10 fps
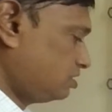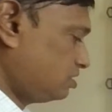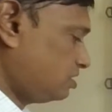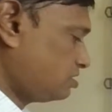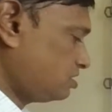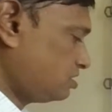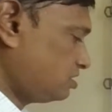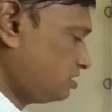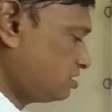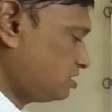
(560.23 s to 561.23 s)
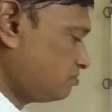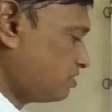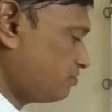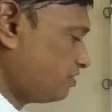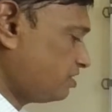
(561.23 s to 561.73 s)
3C3
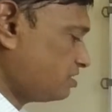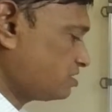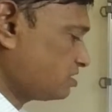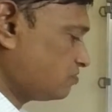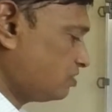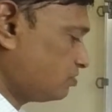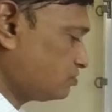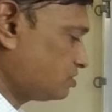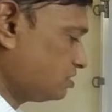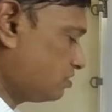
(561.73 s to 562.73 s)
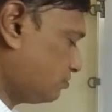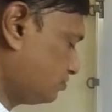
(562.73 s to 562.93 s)
sigma V is equal to 0.